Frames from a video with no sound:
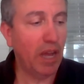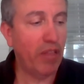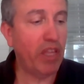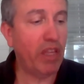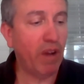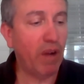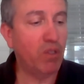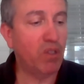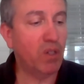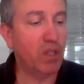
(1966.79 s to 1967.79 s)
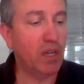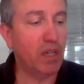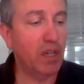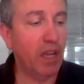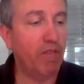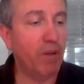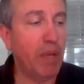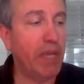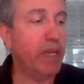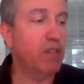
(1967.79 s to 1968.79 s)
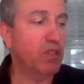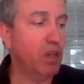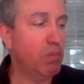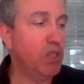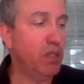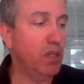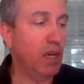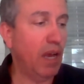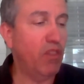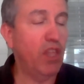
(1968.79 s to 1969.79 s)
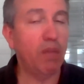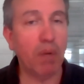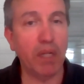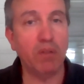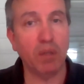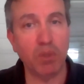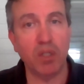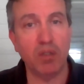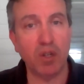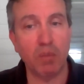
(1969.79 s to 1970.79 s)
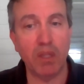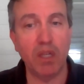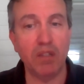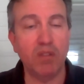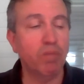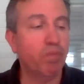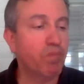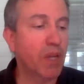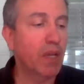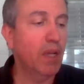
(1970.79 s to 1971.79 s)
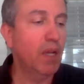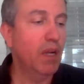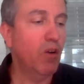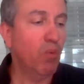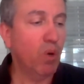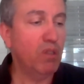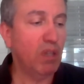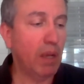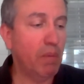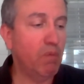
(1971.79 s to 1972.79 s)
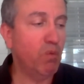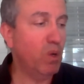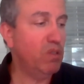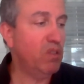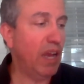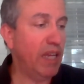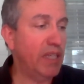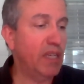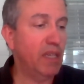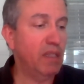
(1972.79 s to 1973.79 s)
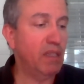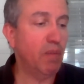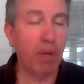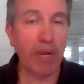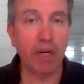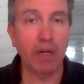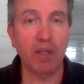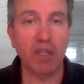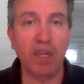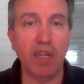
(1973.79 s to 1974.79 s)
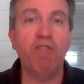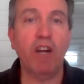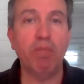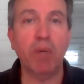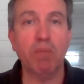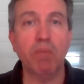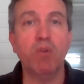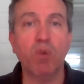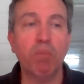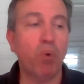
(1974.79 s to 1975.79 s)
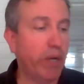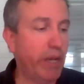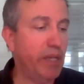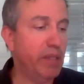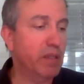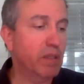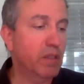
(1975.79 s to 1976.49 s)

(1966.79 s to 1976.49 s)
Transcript: I think if I was going to have to make an assumption, I think my assumption is going to be this: once I can compare an 85 millimeter 1.8,